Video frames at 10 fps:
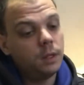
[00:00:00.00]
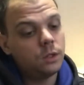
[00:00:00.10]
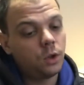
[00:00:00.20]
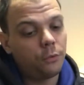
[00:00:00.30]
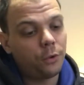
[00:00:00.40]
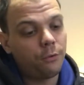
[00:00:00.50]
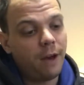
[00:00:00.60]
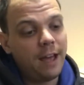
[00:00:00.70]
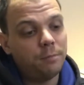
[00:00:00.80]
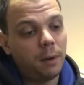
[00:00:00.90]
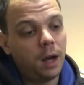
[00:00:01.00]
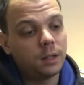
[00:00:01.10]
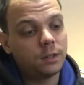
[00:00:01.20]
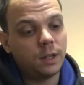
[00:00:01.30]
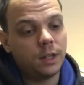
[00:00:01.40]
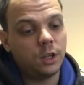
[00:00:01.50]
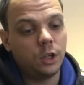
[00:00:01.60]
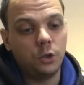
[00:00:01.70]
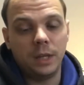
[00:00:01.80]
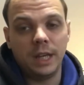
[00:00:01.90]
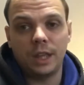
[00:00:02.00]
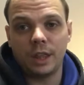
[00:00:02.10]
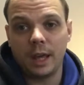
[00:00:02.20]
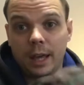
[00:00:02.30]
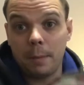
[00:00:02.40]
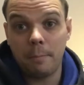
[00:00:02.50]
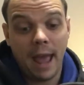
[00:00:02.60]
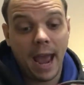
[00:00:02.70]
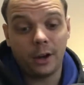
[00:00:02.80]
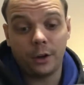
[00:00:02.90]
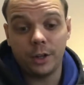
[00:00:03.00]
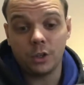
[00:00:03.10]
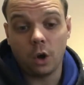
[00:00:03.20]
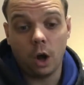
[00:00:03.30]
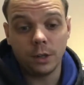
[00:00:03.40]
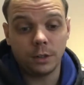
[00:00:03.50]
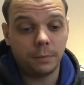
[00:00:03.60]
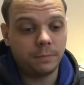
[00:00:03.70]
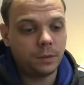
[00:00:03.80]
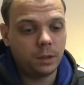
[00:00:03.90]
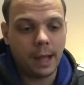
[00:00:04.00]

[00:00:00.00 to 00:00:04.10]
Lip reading: So for $5, it's a unique thing. Pattern is awesome.